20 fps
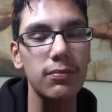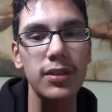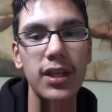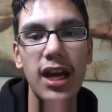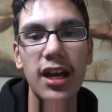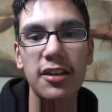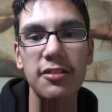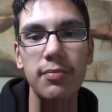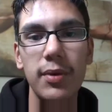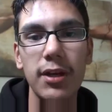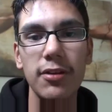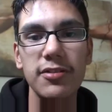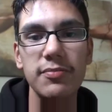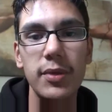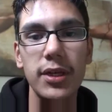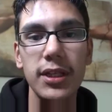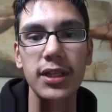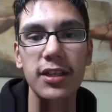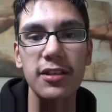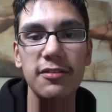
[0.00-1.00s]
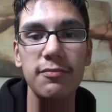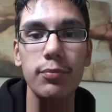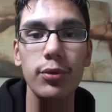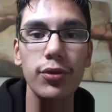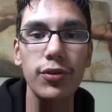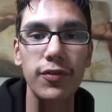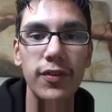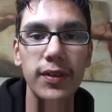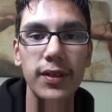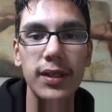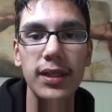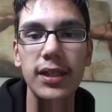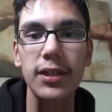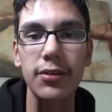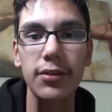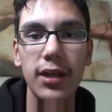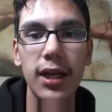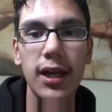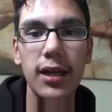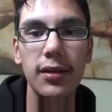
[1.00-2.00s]
taxpayers' money has proven
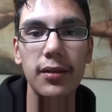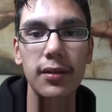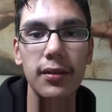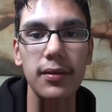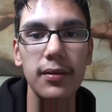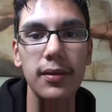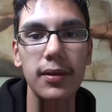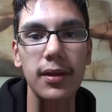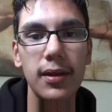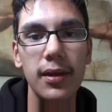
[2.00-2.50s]
here in Canada.